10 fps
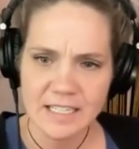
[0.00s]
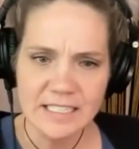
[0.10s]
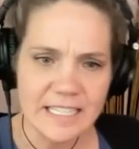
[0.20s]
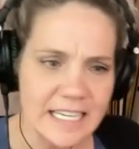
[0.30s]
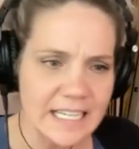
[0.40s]

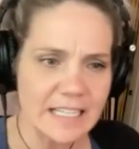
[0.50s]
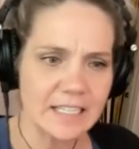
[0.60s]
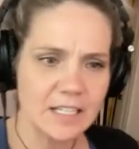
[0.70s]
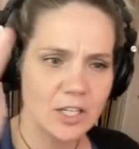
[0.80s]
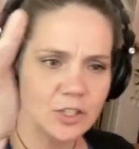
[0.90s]

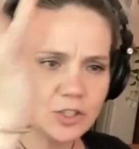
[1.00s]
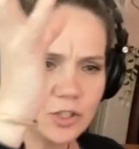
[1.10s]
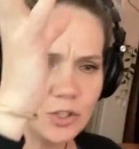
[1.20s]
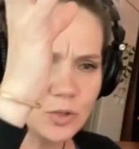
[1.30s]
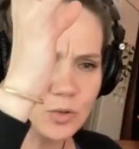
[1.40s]
need
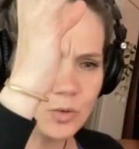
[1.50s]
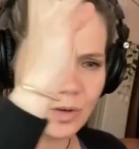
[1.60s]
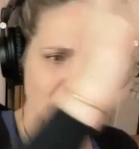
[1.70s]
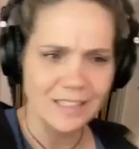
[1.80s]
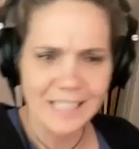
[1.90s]

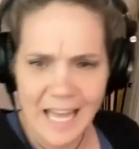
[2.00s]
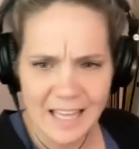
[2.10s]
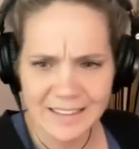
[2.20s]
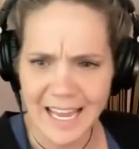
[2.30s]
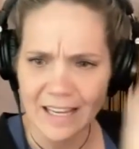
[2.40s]
to let
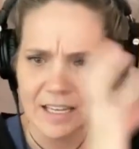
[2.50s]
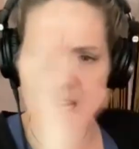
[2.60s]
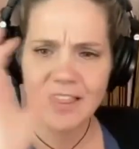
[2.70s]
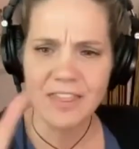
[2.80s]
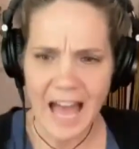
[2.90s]
like
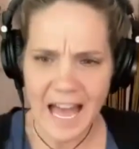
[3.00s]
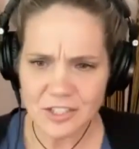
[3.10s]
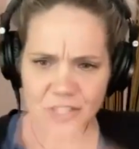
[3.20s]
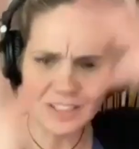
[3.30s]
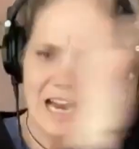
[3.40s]
that
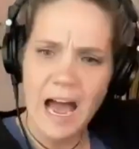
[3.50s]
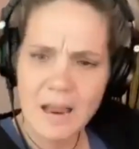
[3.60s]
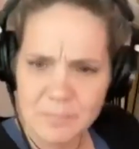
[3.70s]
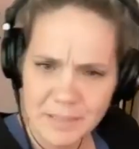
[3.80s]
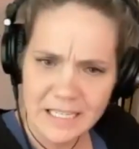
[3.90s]
should
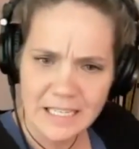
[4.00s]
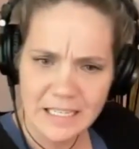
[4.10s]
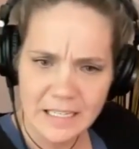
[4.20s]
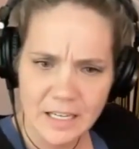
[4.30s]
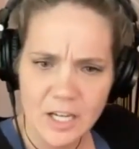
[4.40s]
not
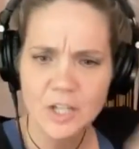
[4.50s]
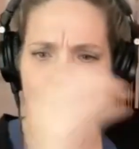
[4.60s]
be